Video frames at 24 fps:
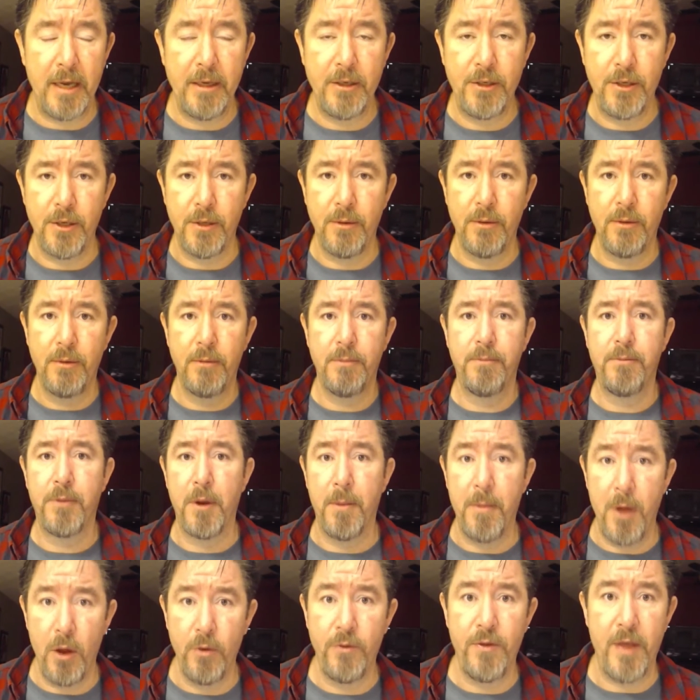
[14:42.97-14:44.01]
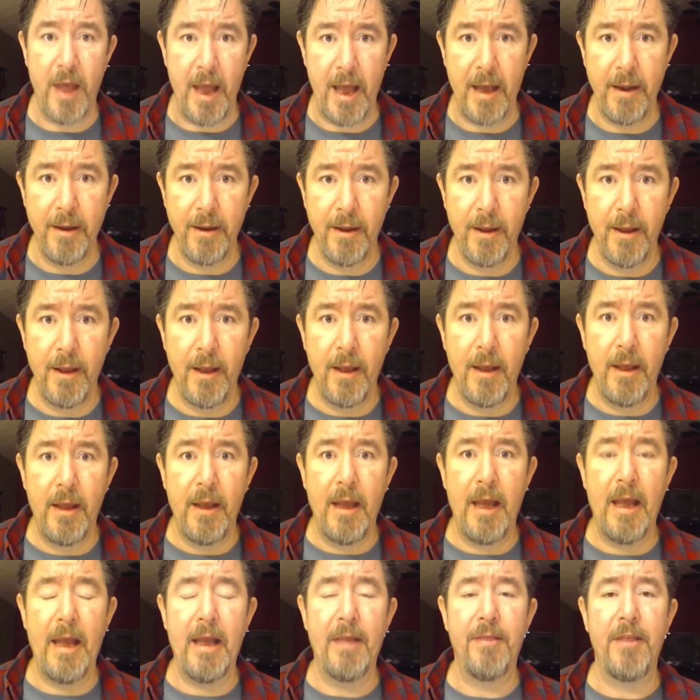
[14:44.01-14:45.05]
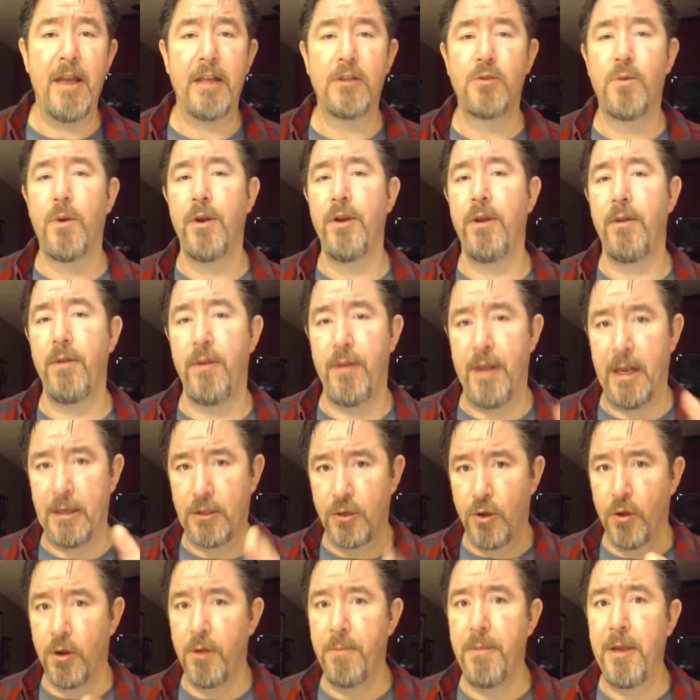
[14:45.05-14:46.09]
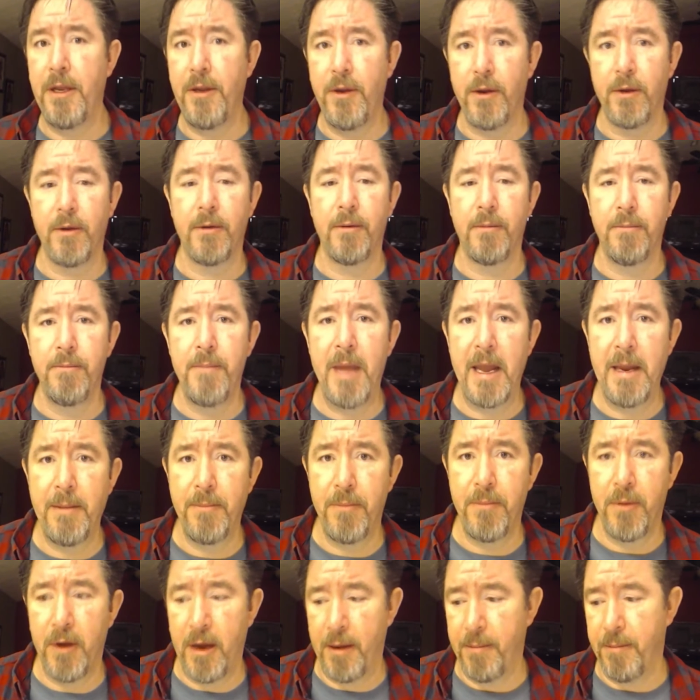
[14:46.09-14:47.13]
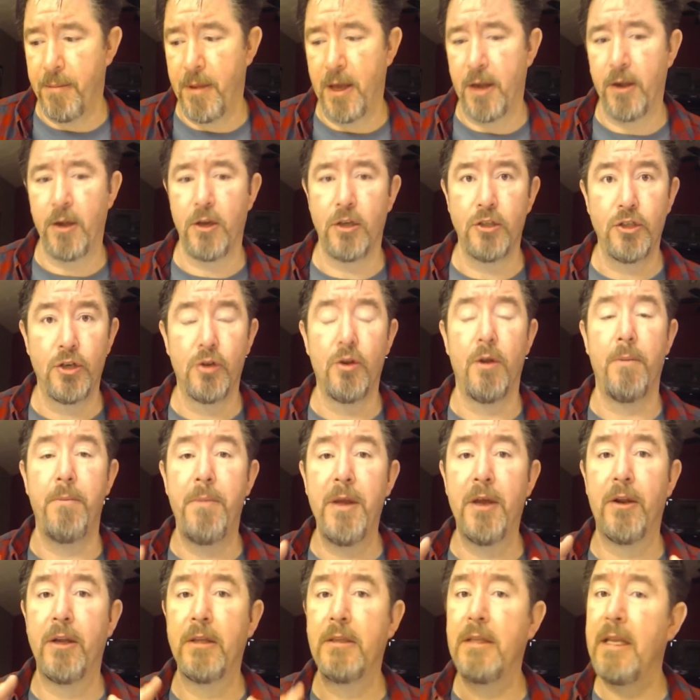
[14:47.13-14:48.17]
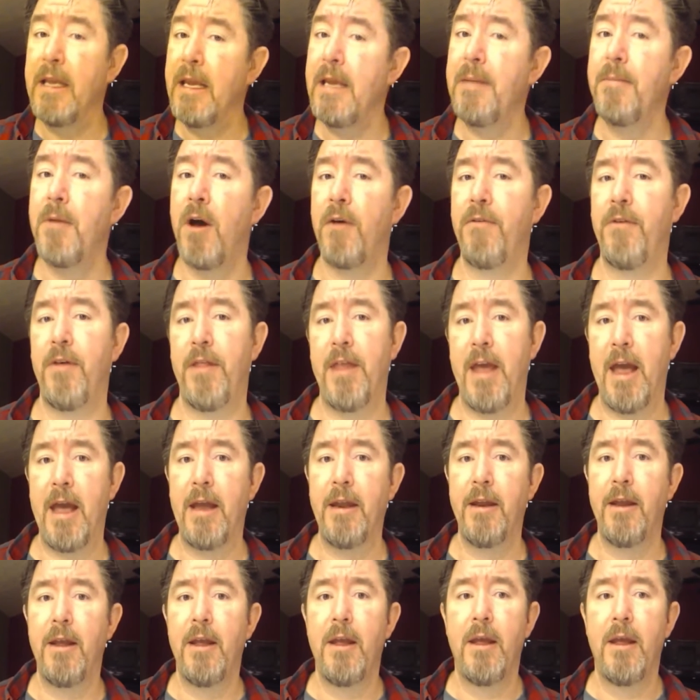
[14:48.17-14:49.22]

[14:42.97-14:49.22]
to promote that, and that's going to be your main bread and butter, because you're going to build a team off of that.